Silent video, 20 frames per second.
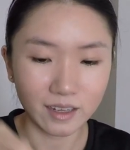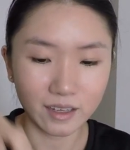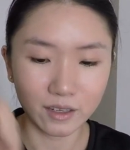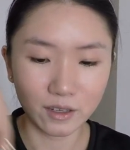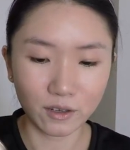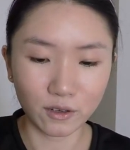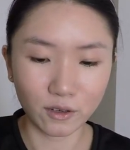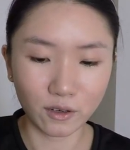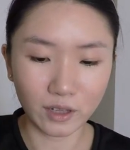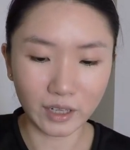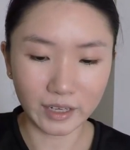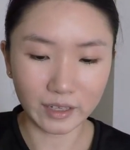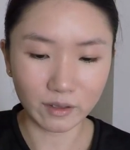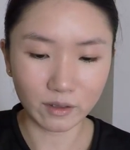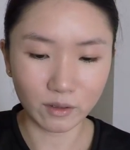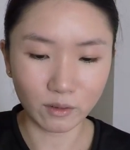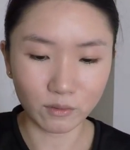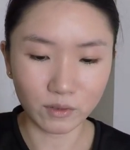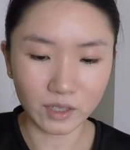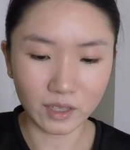you know,
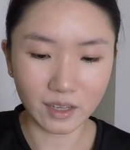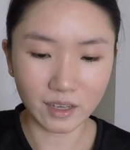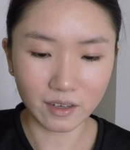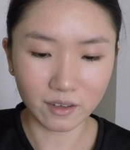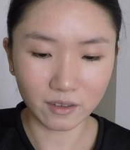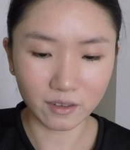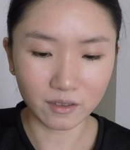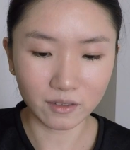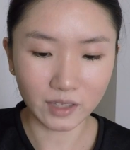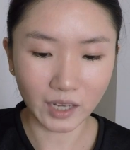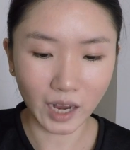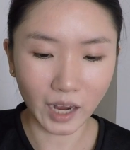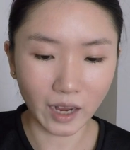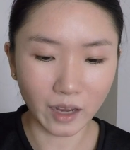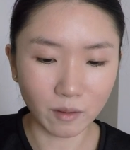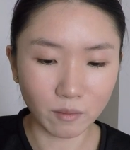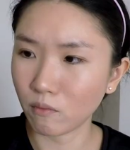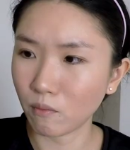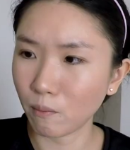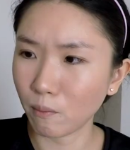like those little
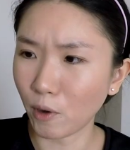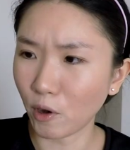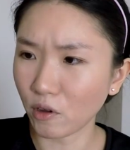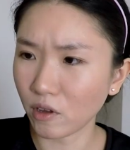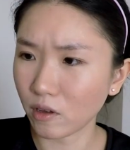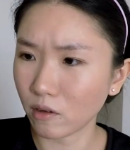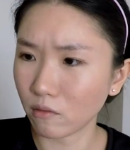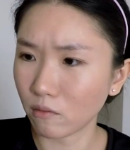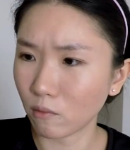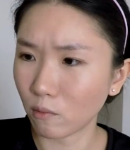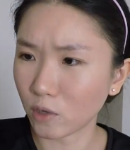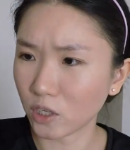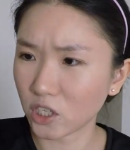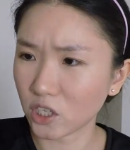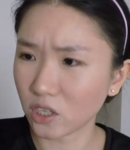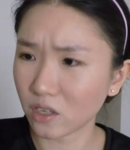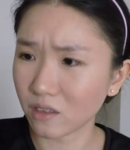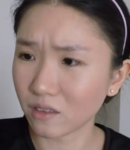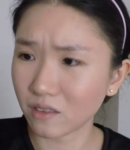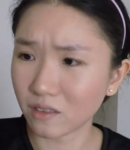time pocket
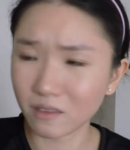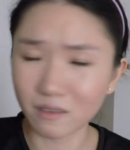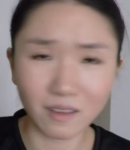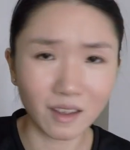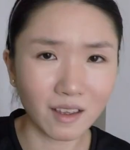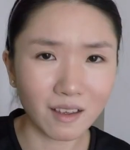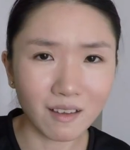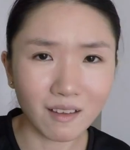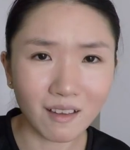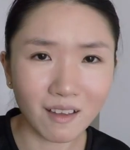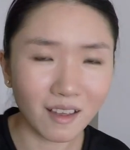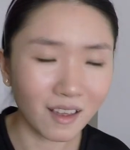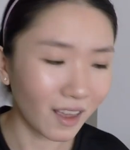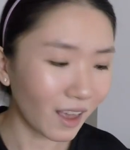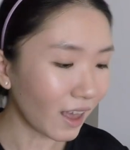watches thing.